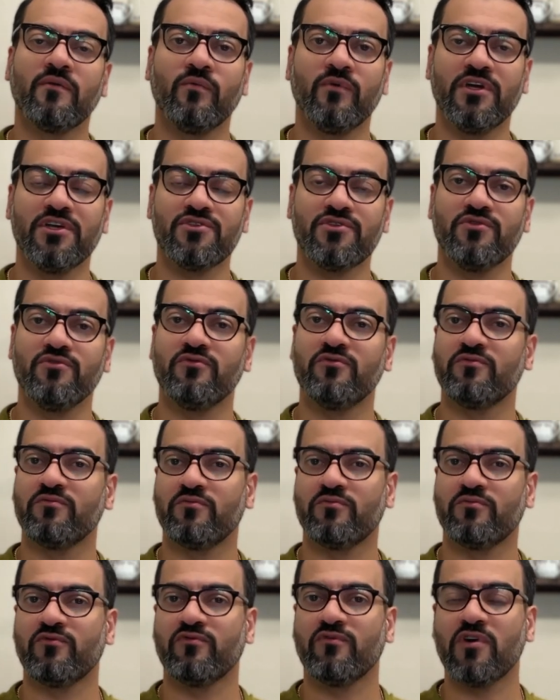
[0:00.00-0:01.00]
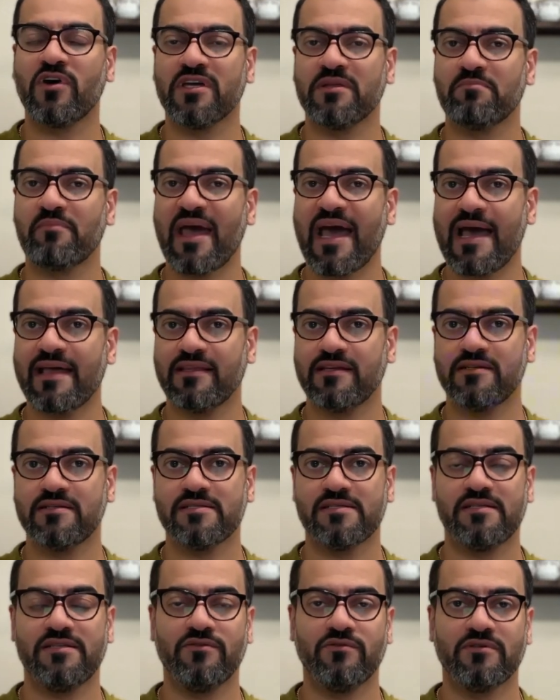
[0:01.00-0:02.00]
which you find
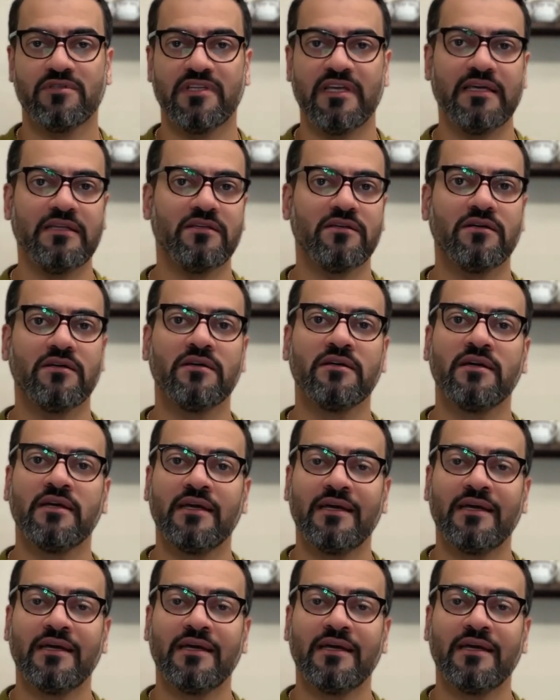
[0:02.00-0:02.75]
patterns in your data.